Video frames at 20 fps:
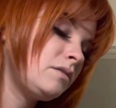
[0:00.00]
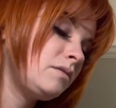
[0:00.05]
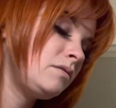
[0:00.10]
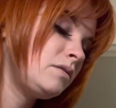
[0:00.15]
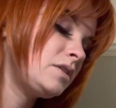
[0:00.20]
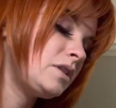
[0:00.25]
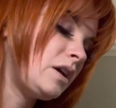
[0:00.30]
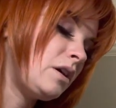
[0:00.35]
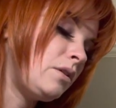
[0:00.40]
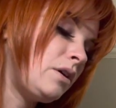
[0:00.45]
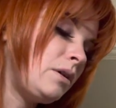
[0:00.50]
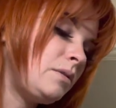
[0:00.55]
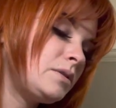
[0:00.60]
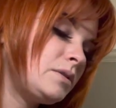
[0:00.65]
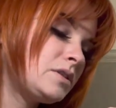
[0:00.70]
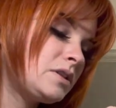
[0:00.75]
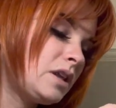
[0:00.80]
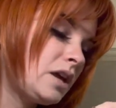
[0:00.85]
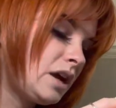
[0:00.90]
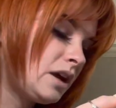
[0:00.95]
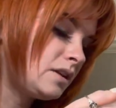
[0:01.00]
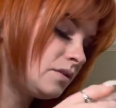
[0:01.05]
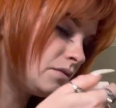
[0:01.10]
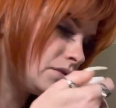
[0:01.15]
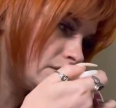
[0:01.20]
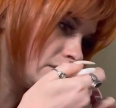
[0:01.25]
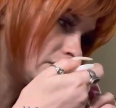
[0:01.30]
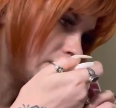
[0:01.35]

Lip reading: So I wish they had different